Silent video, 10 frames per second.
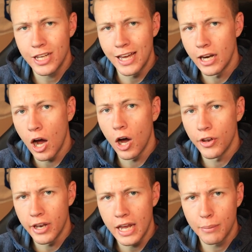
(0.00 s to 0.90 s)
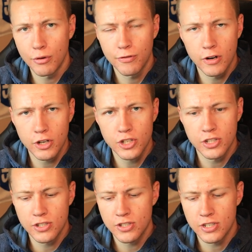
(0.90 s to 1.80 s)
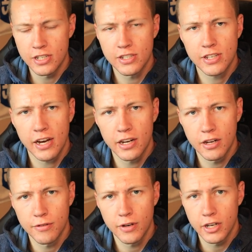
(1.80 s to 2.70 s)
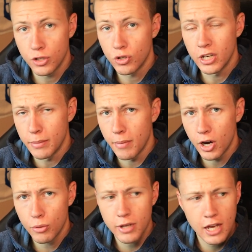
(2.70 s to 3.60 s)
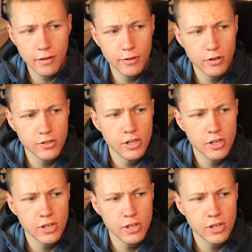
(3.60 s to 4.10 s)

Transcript: and onEnable functions inside of uh, Unity mono behaviors.